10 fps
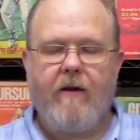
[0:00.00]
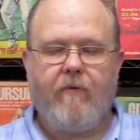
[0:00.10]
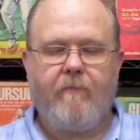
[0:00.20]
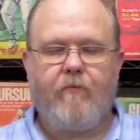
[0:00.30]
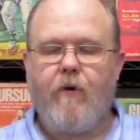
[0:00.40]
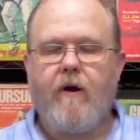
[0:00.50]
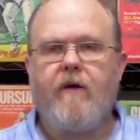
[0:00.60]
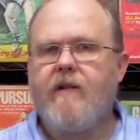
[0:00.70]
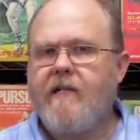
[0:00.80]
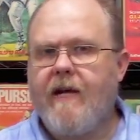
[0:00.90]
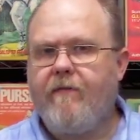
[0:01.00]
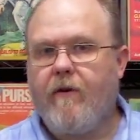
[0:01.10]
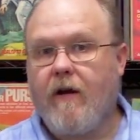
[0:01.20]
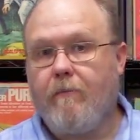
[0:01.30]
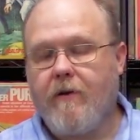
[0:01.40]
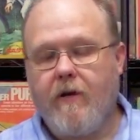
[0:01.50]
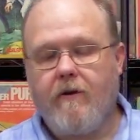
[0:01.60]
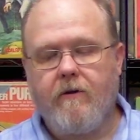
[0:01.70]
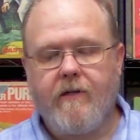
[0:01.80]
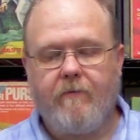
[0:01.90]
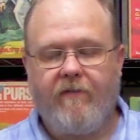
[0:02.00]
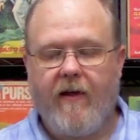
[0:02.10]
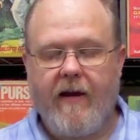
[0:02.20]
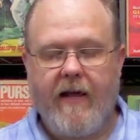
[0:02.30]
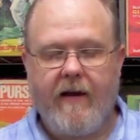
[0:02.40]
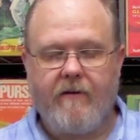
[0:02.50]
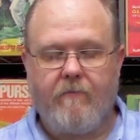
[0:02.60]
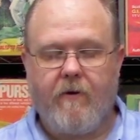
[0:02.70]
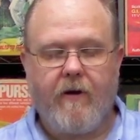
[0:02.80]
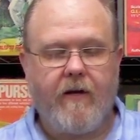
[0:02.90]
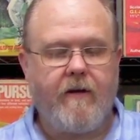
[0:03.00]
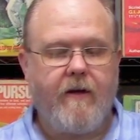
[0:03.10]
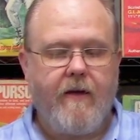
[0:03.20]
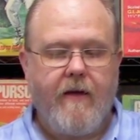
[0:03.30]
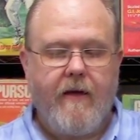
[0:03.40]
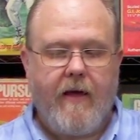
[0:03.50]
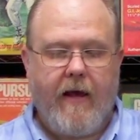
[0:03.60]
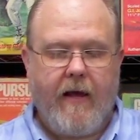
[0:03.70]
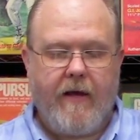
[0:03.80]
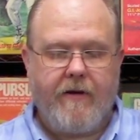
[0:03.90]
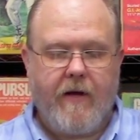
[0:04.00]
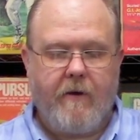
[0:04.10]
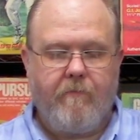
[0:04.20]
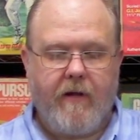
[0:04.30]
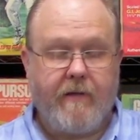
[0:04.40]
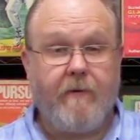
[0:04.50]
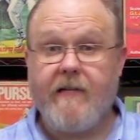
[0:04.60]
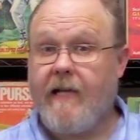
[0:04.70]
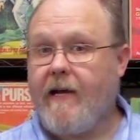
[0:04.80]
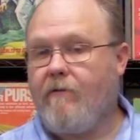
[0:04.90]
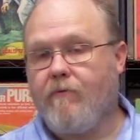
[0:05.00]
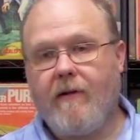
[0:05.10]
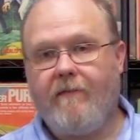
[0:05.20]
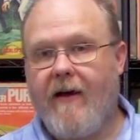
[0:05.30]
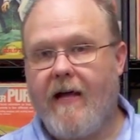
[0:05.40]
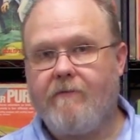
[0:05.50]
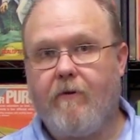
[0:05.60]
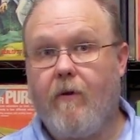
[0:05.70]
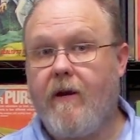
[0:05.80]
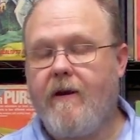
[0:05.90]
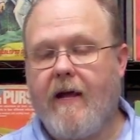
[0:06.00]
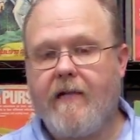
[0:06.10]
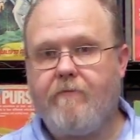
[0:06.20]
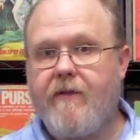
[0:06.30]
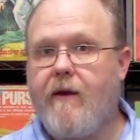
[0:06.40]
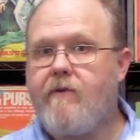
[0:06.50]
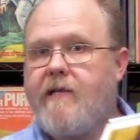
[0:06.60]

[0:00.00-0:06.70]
it. We've been working on this set for a couple years and we finally got it to market. And it's been selling out really fast. We're only, as with the other